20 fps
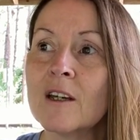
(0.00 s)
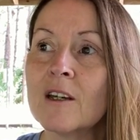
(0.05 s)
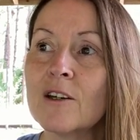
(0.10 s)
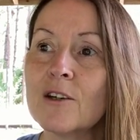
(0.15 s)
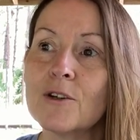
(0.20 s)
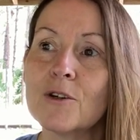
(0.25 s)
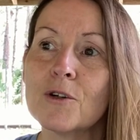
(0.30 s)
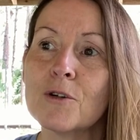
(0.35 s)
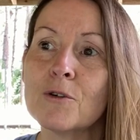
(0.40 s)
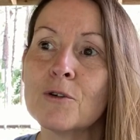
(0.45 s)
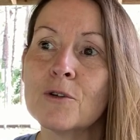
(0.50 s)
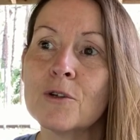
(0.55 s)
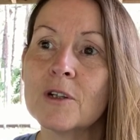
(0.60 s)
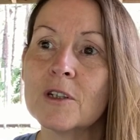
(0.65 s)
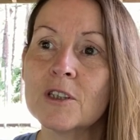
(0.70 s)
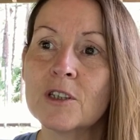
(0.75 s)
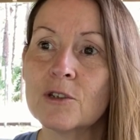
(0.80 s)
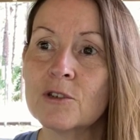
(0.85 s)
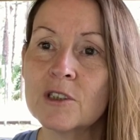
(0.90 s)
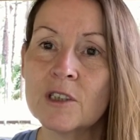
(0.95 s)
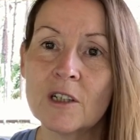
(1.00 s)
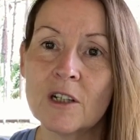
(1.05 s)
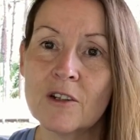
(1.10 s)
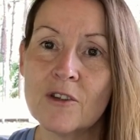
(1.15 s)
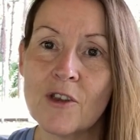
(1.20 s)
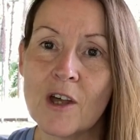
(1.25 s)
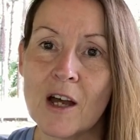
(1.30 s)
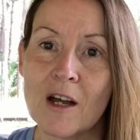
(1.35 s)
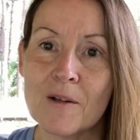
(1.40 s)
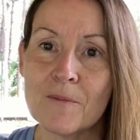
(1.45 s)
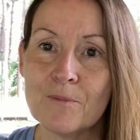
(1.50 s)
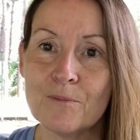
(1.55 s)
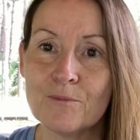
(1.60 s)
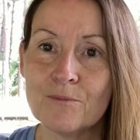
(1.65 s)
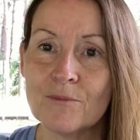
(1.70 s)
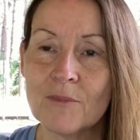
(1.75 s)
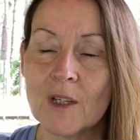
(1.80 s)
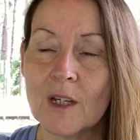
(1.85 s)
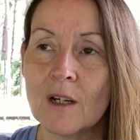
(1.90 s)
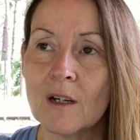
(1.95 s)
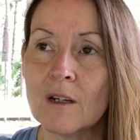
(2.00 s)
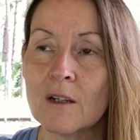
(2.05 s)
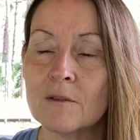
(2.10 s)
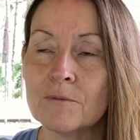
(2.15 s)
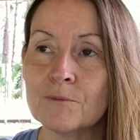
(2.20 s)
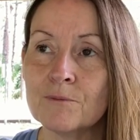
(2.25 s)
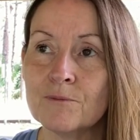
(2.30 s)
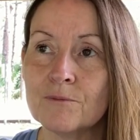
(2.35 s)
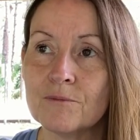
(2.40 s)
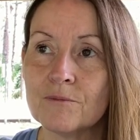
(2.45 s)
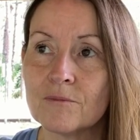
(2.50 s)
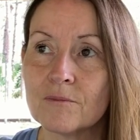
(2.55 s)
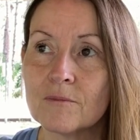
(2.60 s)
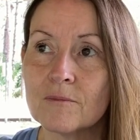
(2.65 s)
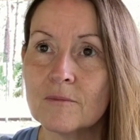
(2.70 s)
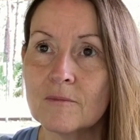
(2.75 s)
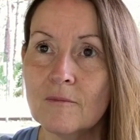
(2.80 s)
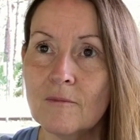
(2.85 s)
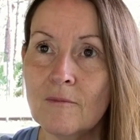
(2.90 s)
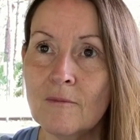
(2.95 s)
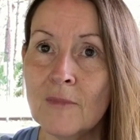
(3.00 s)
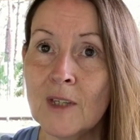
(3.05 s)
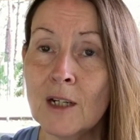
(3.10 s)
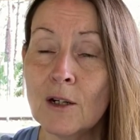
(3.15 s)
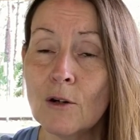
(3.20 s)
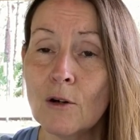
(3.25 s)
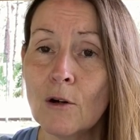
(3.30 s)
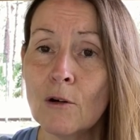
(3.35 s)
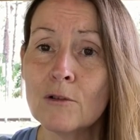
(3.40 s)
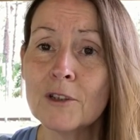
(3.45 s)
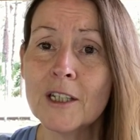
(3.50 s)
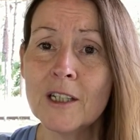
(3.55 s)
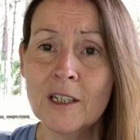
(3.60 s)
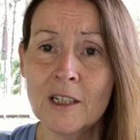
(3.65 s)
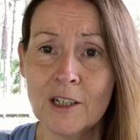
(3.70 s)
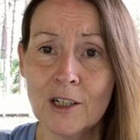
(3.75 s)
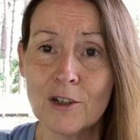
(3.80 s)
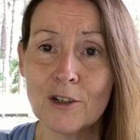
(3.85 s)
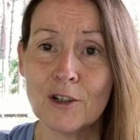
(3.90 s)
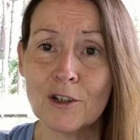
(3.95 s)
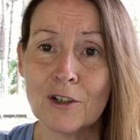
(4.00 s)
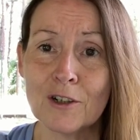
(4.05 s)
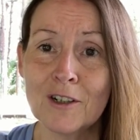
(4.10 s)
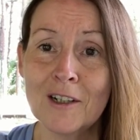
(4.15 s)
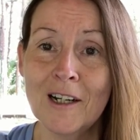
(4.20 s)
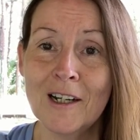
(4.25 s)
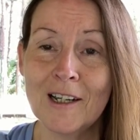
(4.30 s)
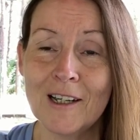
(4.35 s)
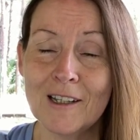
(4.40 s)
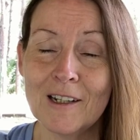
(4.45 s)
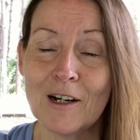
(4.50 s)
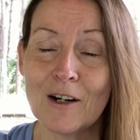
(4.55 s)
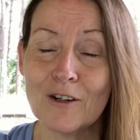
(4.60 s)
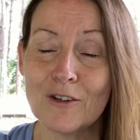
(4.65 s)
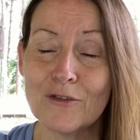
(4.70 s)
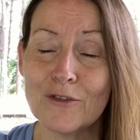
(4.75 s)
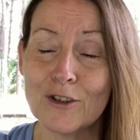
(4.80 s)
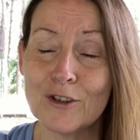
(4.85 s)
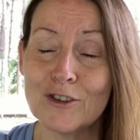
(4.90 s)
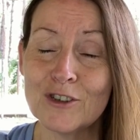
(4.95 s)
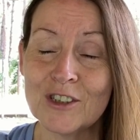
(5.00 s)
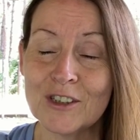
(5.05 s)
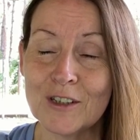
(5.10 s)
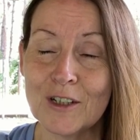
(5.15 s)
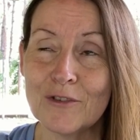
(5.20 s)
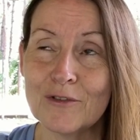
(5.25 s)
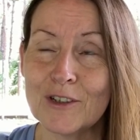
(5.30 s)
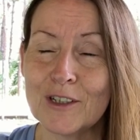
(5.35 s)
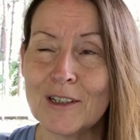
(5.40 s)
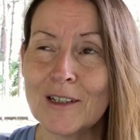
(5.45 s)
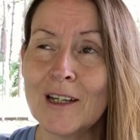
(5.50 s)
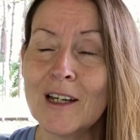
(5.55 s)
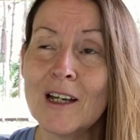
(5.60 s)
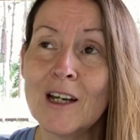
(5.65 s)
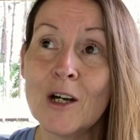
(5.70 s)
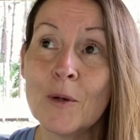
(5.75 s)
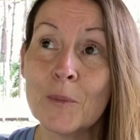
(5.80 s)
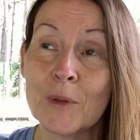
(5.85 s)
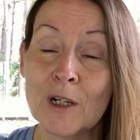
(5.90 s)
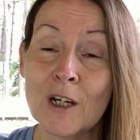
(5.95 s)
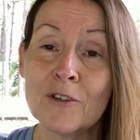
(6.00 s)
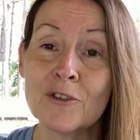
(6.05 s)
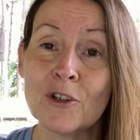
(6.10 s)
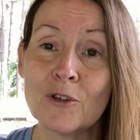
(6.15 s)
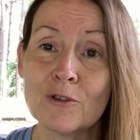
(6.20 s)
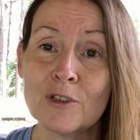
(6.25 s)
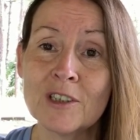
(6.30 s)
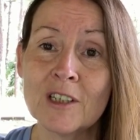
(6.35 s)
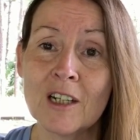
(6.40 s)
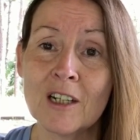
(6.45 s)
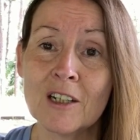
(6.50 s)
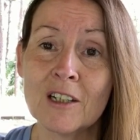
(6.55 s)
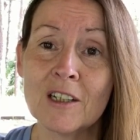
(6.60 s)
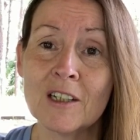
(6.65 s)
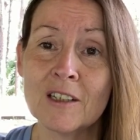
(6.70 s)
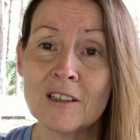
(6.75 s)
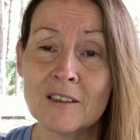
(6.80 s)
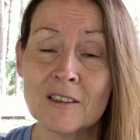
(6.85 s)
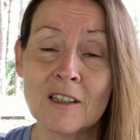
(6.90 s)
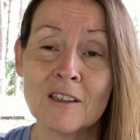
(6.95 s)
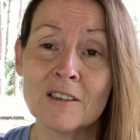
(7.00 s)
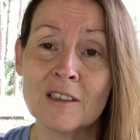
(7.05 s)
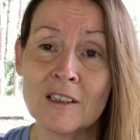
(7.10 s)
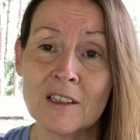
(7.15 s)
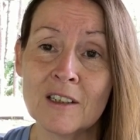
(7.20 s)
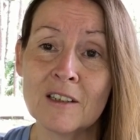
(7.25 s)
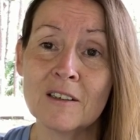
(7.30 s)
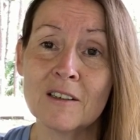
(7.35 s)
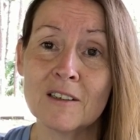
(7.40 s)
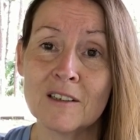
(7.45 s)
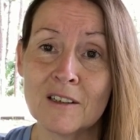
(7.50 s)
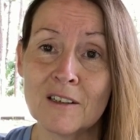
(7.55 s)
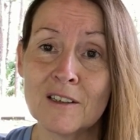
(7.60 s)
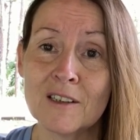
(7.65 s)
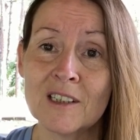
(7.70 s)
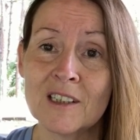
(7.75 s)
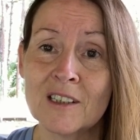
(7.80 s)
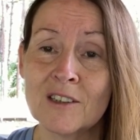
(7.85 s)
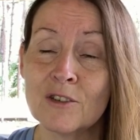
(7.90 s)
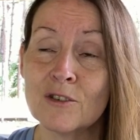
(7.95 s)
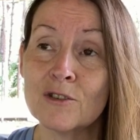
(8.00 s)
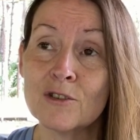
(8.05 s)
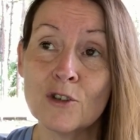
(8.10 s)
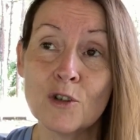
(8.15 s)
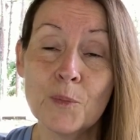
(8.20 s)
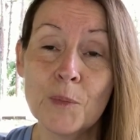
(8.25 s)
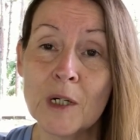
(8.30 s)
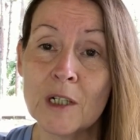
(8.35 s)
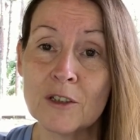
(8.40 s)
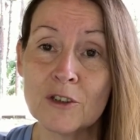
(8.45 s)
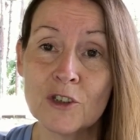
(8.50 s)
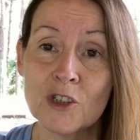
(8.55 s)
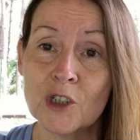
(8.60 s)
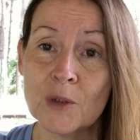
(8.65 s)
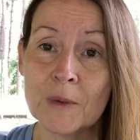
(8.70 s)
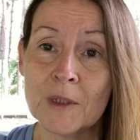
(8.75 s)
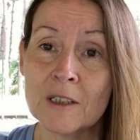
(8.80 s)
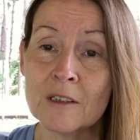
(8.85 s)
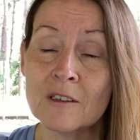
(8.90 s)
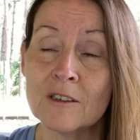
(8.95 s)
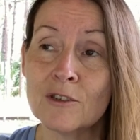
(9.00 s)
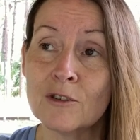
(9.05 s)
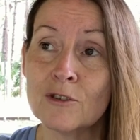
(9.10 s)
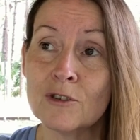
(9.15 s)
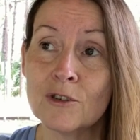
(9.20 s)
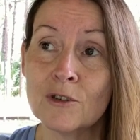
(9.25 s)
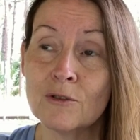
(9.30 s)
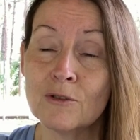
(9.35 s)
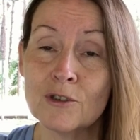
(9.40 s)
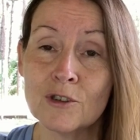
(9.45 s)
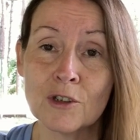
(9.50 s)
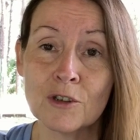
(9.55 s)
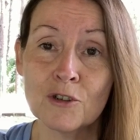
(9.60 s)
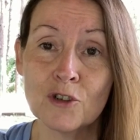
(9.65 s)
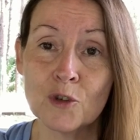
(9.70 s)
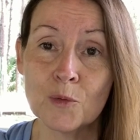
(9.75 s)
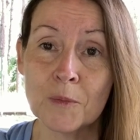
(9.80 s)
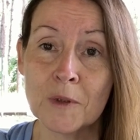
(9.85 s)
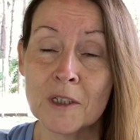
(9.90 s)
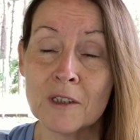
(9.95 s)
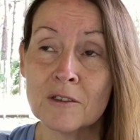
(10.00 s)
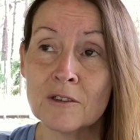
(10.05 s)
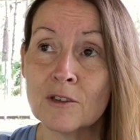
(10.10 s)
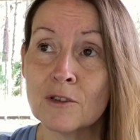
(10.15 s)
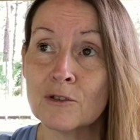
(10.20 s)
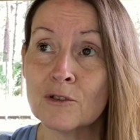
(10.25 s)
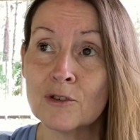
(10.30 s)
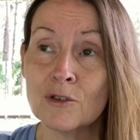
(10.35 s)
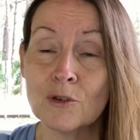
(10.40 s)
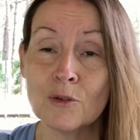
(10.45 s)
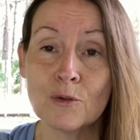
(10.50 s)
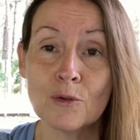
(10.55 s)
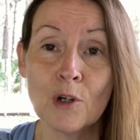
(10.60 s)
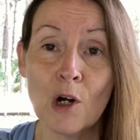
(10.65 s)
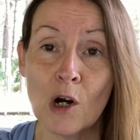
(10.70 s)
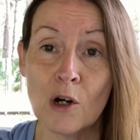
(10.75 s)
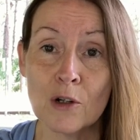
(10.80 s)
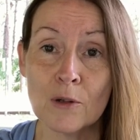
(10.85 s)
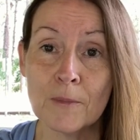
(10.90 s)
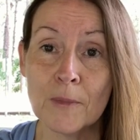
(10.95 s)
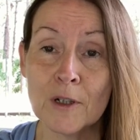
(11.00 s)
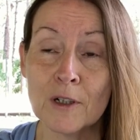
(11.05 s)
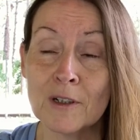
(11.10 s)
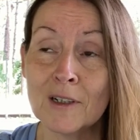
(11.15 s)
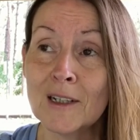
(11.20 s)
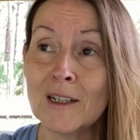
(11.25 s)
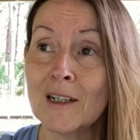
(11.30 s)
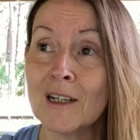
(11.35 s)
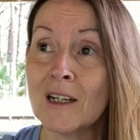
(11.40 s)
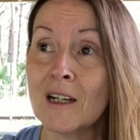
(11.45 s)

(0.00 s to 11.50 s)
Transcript: you know, there's none of that. Um, only here in our version of it. But on the other side, it, it doesn't exist. There's no punishment. There's no judgment. There's no karma.